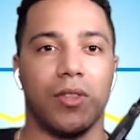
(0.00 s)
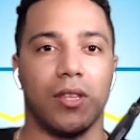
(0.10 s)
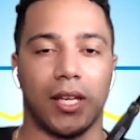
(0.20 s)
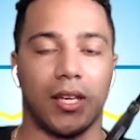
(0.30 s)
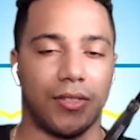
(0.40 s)
with
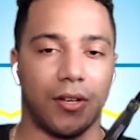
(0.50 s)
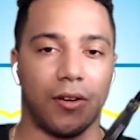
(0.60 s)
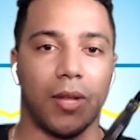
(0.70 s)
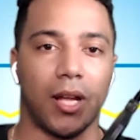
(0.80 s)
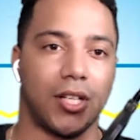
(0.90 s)
like an
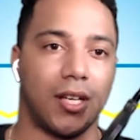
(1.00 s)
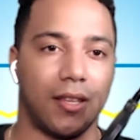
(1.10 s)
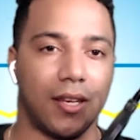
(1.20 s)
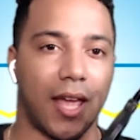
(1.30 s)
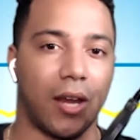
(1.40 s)
Ethereum blockchain,
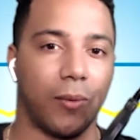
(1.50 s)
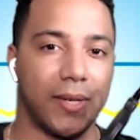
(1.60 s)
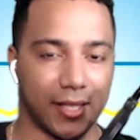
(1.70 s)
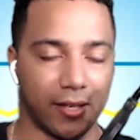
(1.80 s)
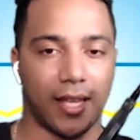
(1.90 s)
and then how do we
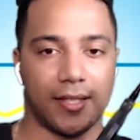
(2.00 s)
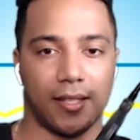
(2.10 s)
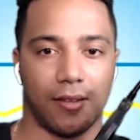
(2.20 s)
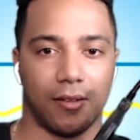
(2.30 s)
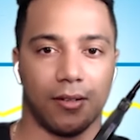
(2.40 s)
scale that
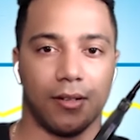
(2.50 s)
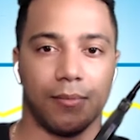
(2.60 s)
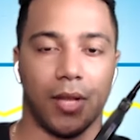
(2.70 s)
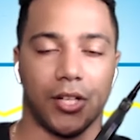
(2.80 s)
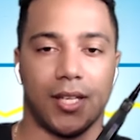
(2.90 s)
to other
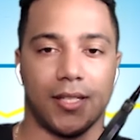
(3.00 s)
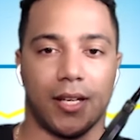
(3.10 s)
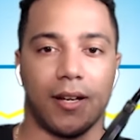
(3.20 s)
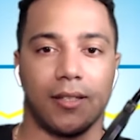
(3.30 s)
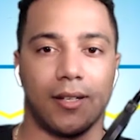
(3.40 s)
blockchains
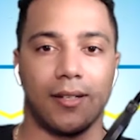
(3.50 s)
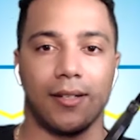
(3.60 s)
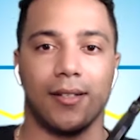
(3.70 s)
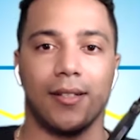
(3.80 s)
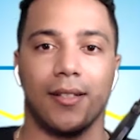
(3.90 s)
that are out there?